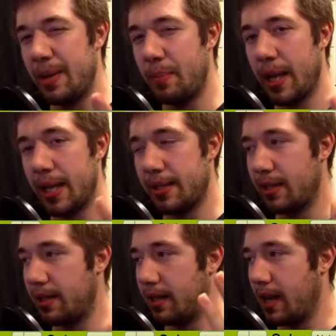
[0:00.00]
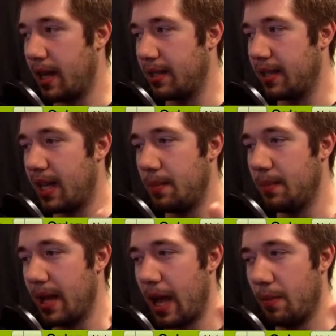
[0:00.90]
picks to
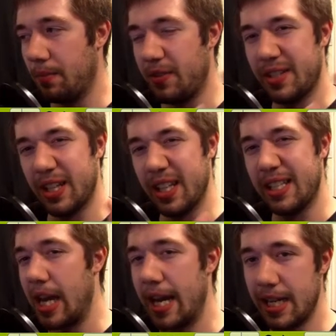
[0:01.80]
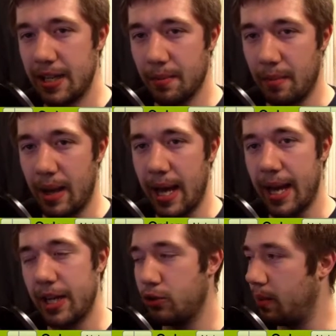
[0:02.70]
help facilitating
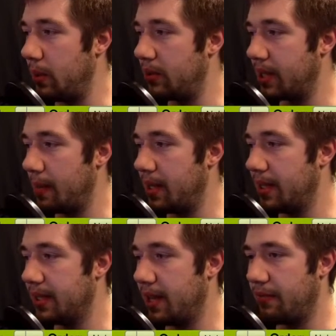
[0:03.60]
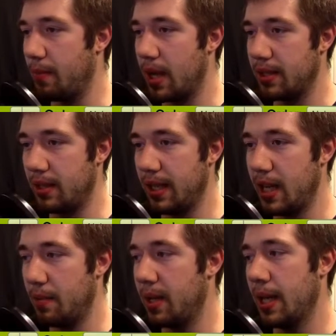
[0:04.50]
my tribute summons if
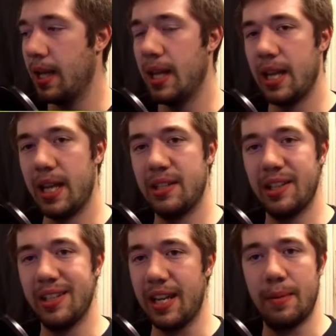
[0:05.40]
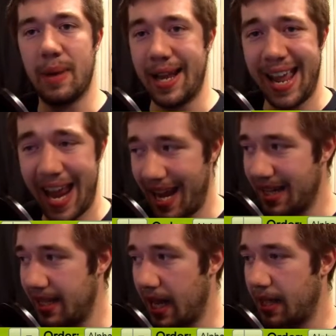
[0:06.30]
Mausoleum isn't in my
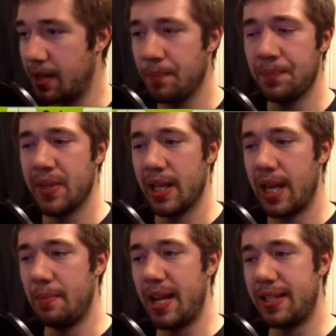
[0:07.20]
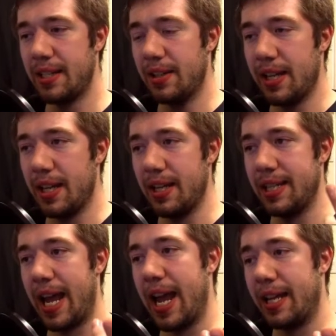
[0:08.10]
hand yet. It basically can
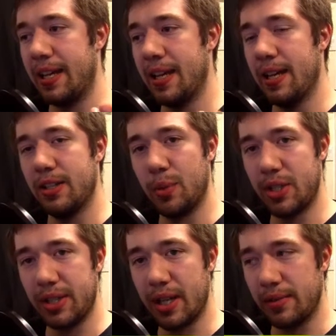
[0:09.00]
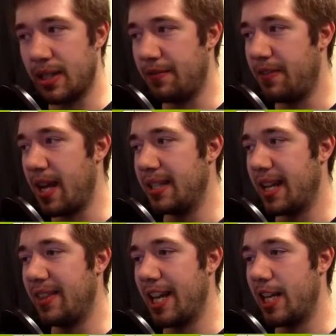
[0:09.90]
attack, switch itself to defense,
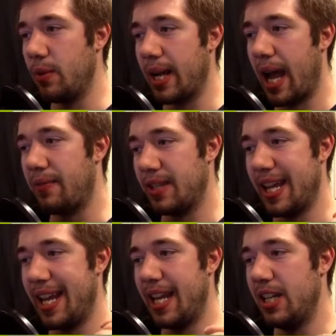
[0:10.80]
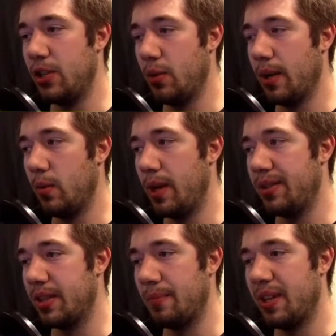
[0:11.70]
and then he would have to hit into it with
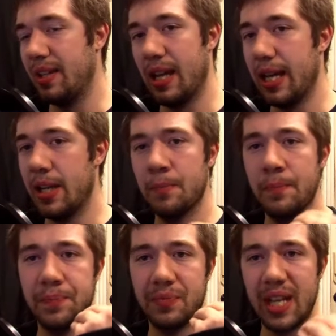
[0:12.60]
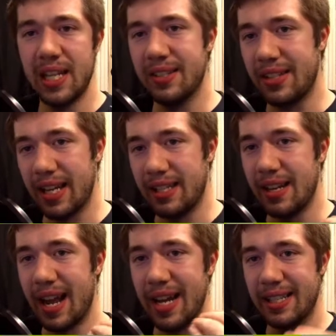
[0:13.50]
something like
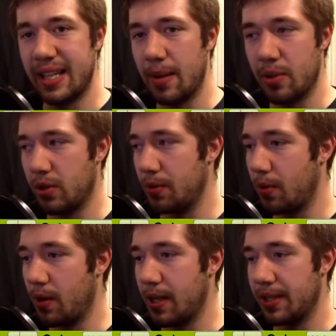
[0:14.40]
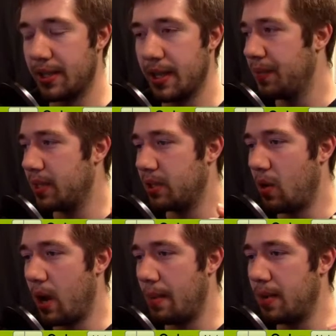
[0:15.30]
Insectonite, Sabersaurus,
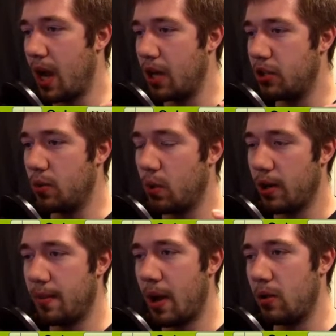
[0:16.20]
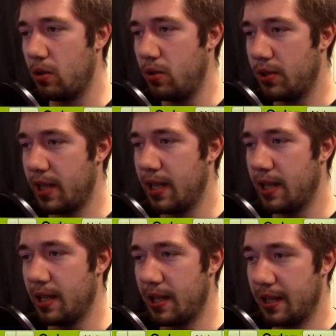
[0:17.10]
so I'm not too worried about losing
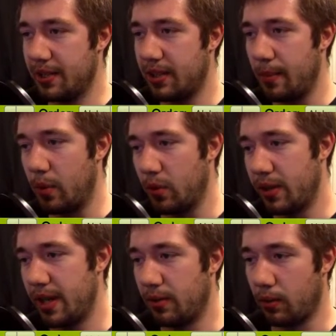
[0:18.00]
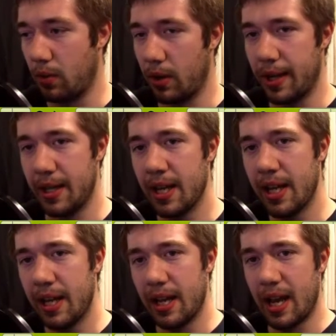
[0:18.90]
a Submarine Roid
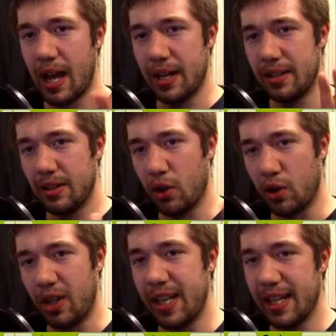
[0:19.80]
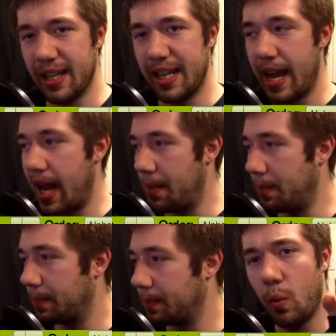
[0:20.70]
early in the
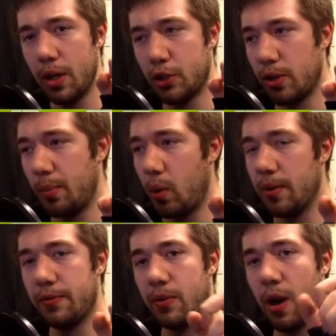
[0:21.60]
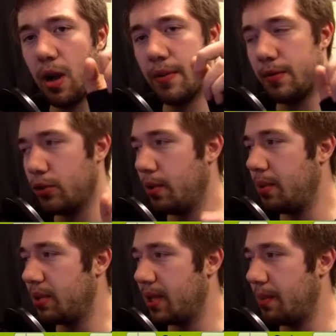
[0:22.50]
game. 1 Treeborn Frog for
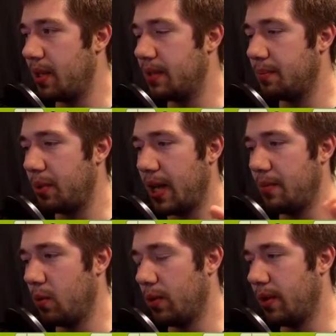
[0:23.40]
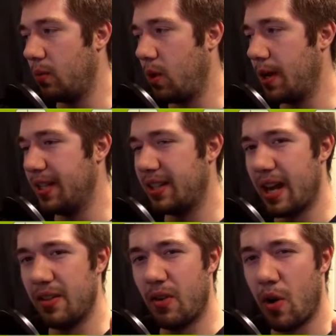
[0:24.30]
tribute summons. Playing more than 1 is
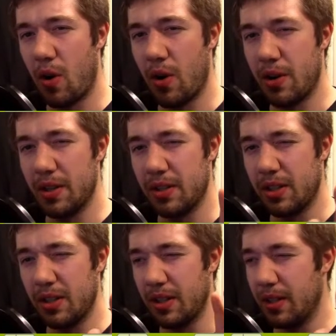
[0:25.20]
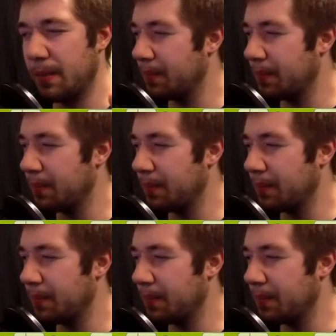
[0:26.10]
kind of hard to